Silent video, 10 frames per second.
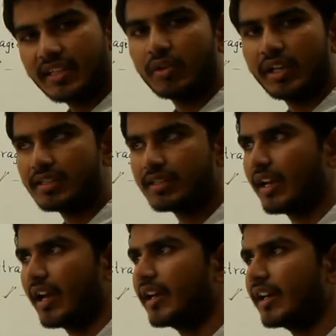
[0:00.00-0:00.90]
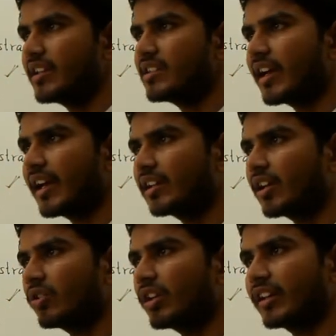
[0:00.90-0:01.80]
units and Israel
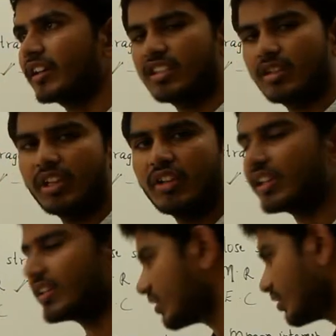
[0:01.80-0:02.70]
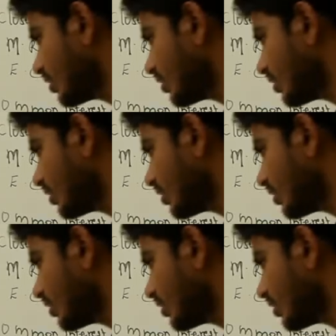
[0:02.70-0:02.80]
counterterrorism units.